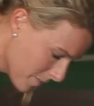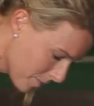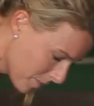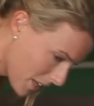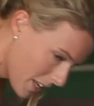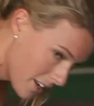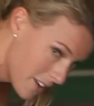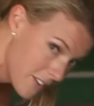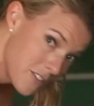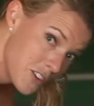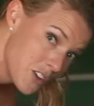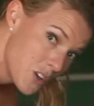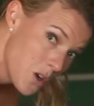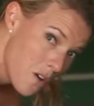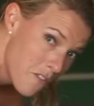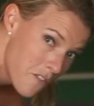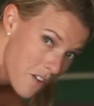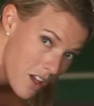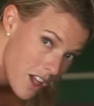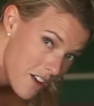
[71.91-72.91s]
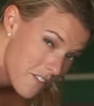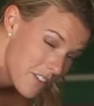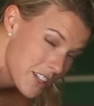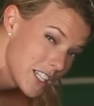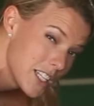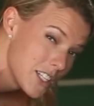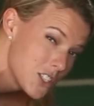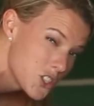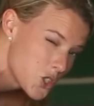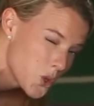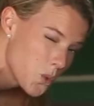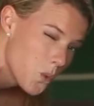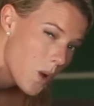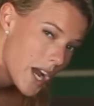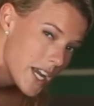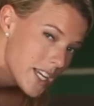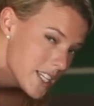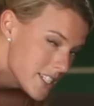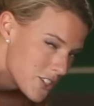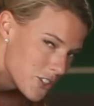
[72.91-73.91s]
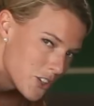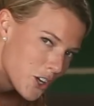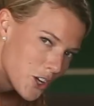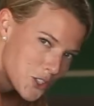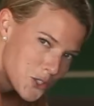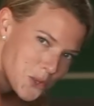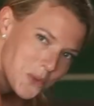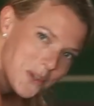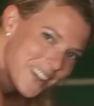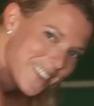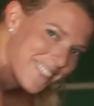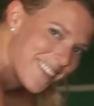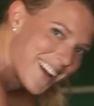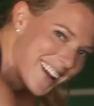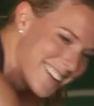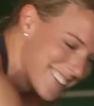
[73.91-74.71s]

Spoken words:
And if you don't fall off at least twice, you're not doing it right.